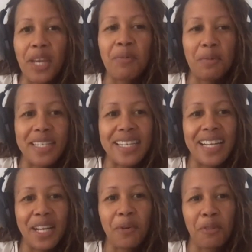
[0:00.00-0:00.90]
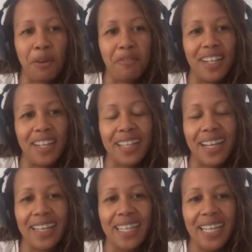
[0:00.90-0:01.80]
week, we were dealing with what felt like
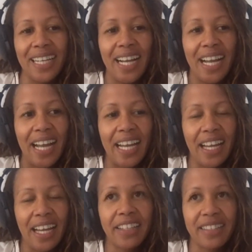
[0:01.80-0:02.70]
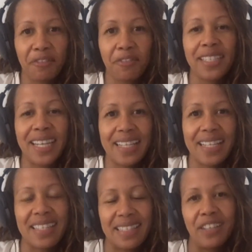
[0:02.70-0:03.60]
a different
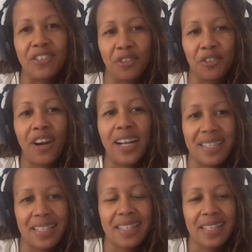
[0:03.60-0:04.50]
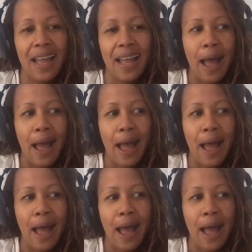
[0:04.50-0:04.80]
existential crisis.